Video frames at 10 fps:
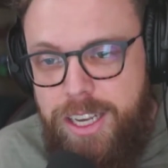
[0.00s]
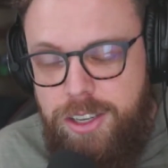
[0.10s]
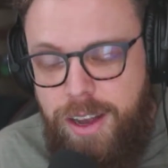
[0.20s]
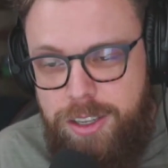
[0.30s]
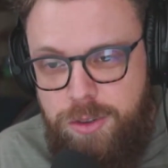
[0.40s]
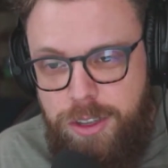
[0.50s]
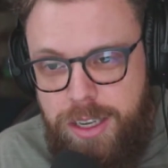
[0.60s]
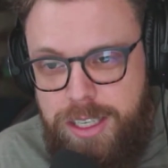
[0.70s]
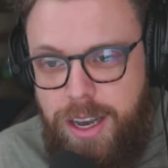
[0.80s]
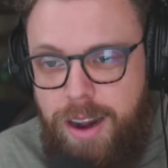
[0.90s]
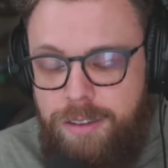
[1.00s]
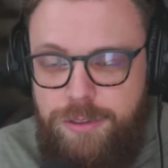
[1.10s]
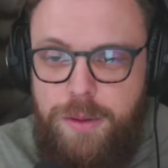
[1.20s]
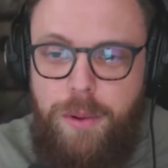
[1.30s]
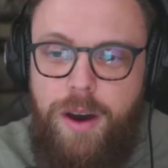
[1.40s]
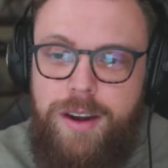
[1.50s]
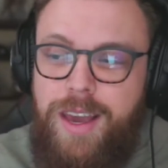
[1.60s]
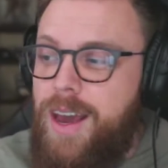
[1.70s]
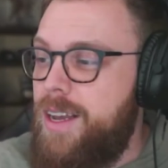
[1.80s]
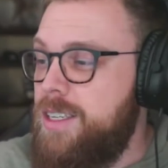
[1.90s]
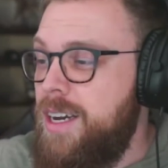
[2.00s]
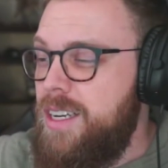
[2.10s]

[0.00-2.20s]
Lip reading: so that's really exciting for the podcast.